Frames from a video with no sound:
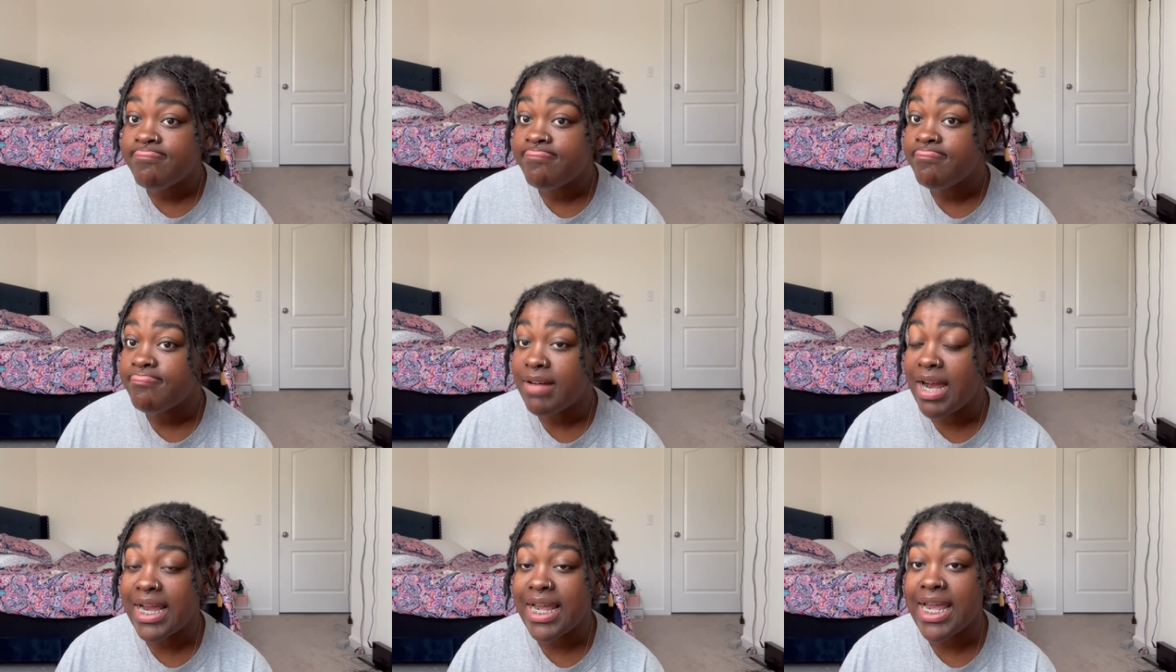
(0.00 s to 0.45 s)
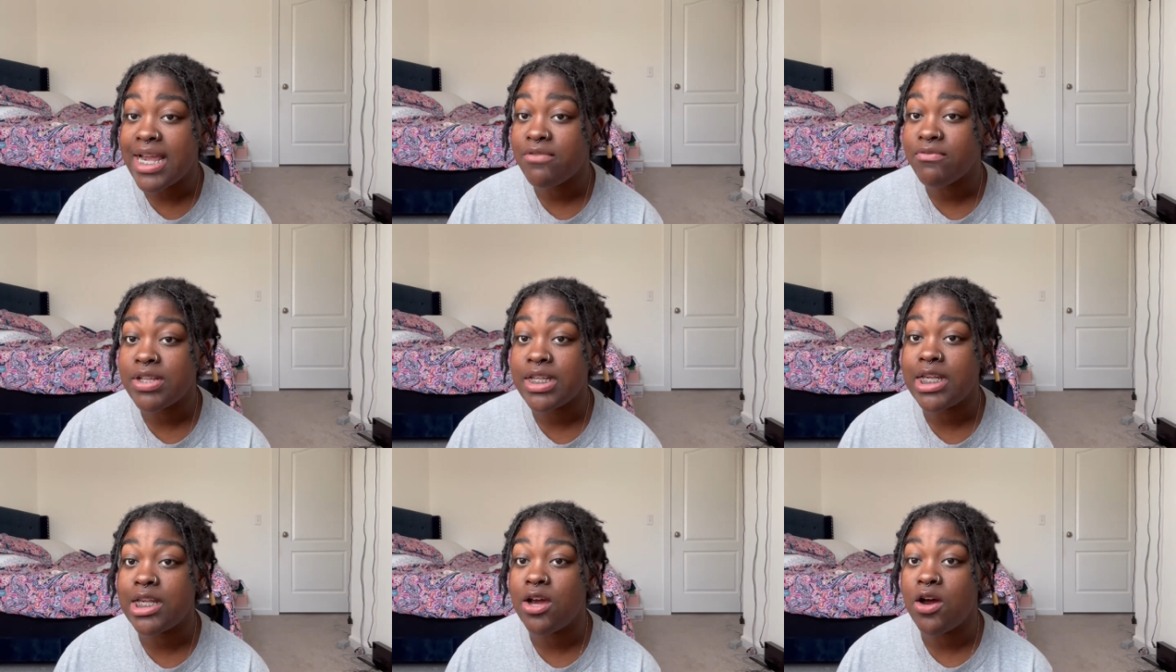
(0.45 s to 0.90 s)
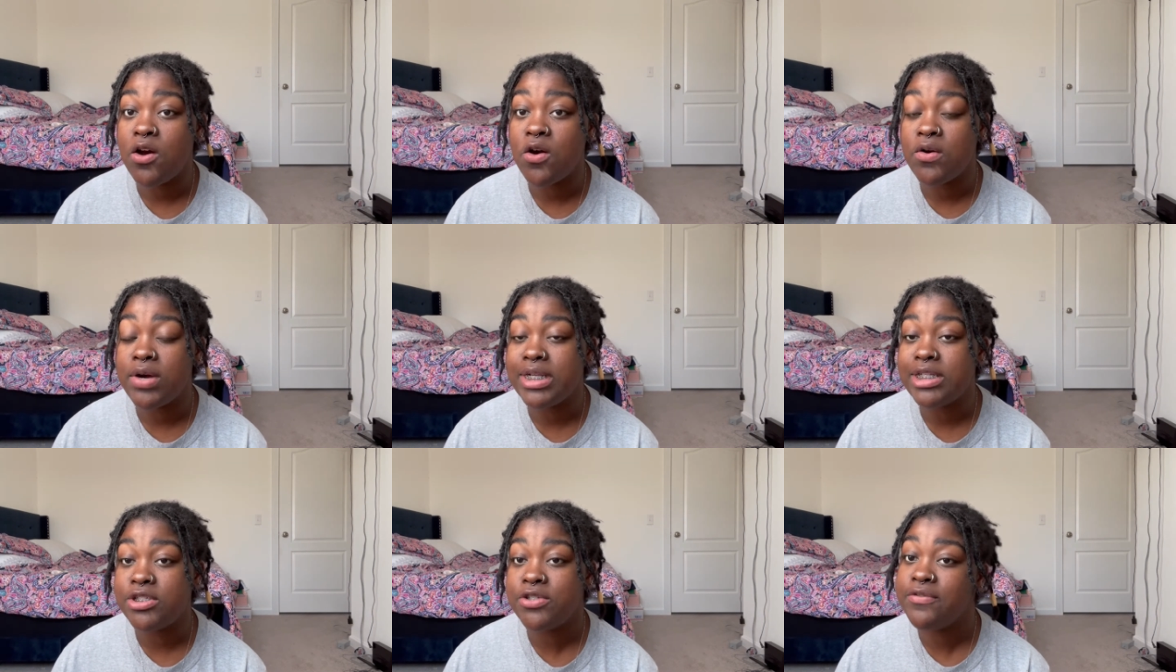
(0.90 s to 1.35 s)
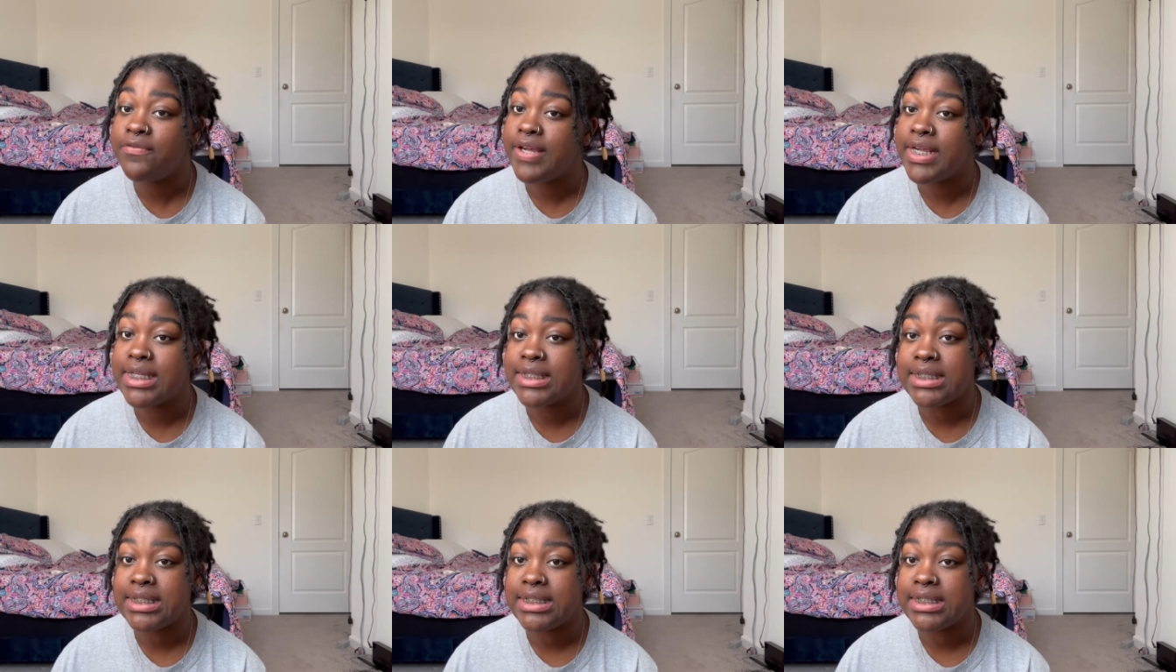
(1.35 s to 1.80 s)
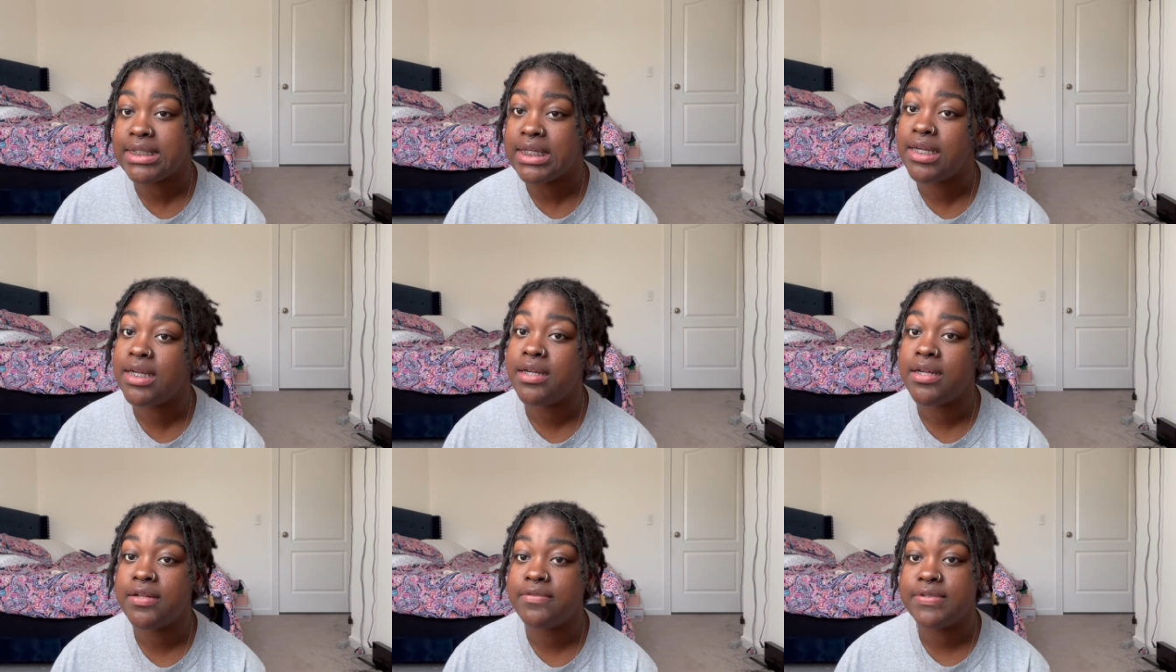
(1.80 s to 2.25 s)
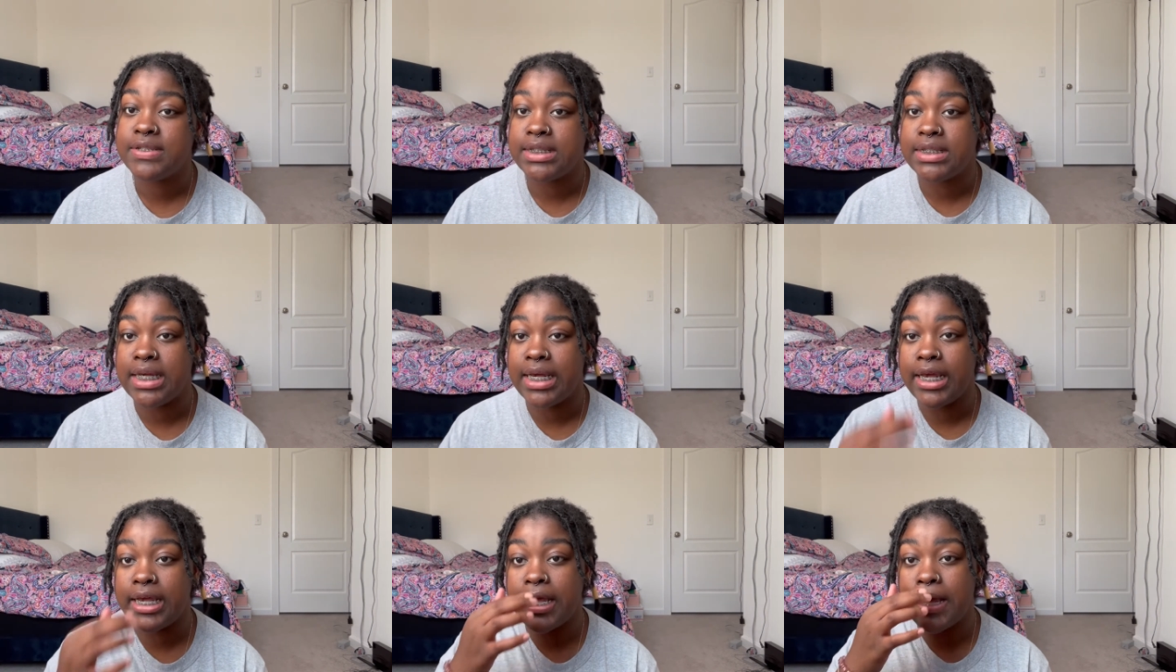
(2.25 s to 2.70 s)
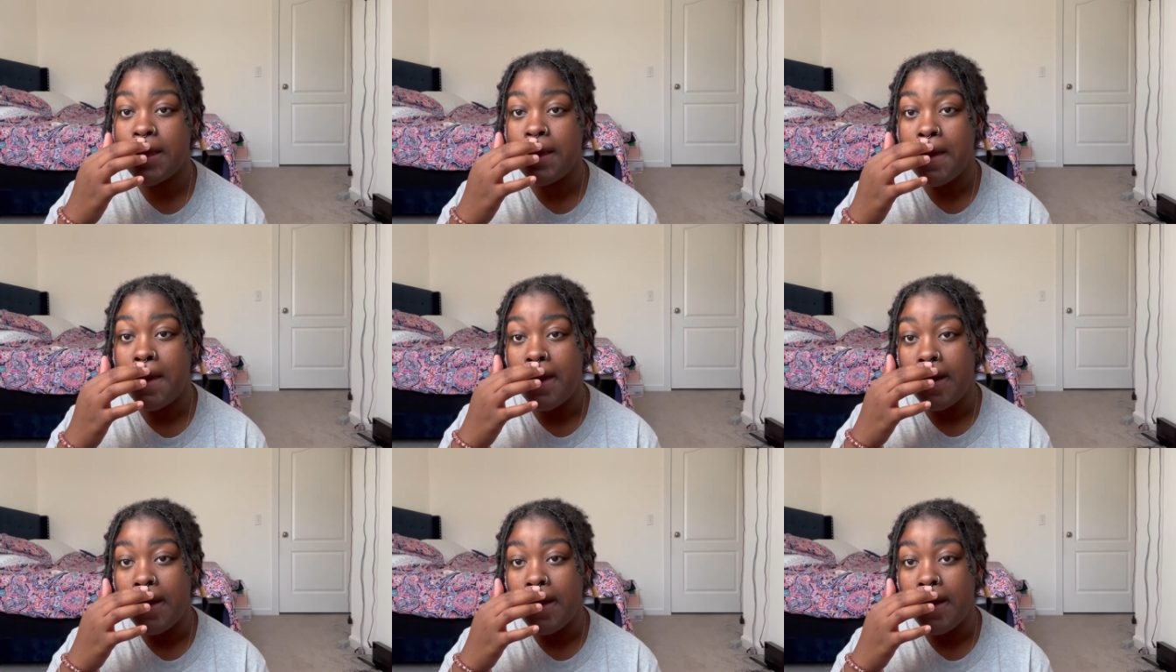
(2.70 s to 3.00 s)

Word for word: I can't really go and do fancy stuff today